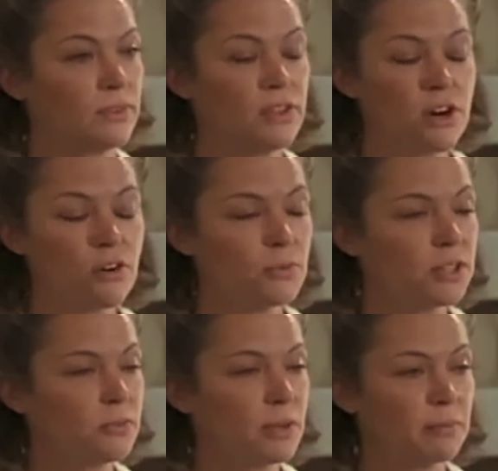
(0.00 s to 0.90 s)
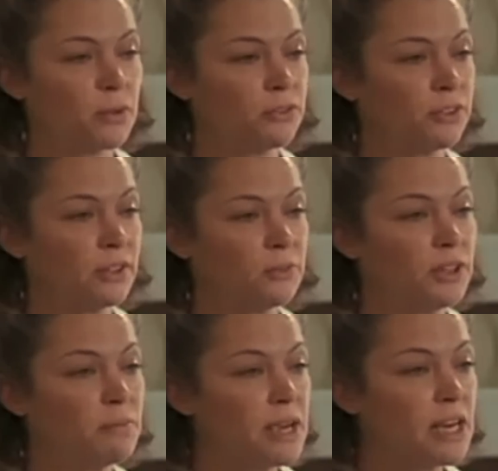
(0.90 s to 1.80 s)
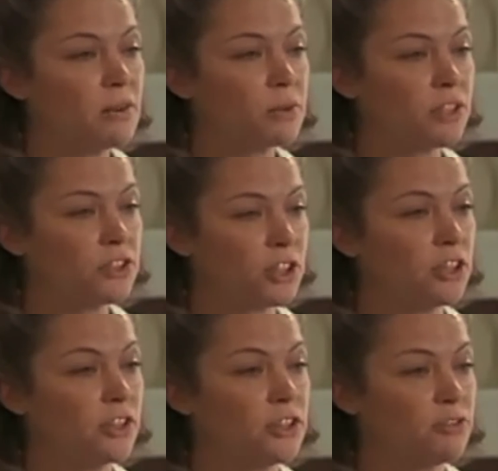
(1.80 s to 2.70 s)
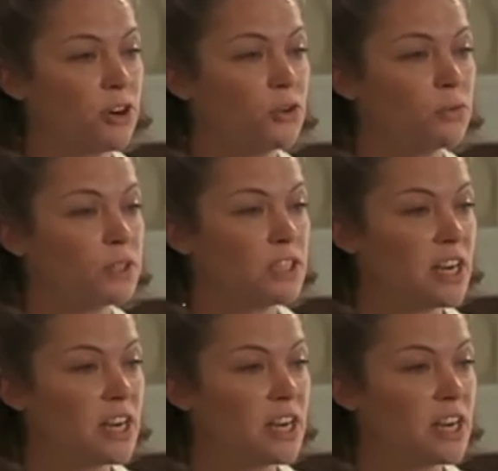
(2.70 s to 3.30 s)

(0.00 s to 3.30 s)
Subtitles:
No, Mr. McMurphy. When the meeting was adjourned, the vote was